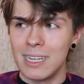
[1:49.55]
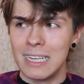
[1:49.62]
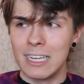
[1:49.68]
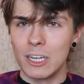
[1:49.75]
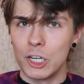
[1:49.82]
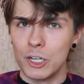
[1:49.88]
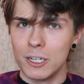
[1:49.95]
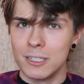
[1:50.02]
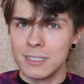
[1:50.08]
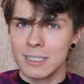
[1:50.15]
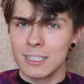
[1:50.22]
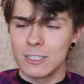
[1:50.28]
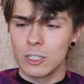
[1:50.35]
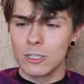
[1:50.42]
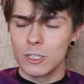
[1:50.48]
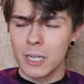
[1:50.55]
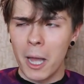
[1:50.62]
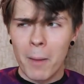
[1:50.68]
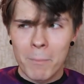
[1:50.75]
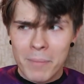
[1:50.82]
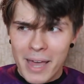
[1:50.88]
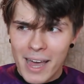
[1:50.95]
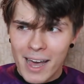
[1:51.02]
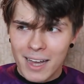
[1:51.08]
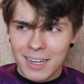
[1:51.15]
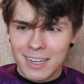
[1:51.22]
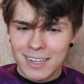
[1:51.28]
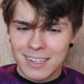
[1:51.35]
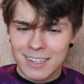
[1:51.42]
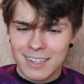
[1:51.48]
he could come back.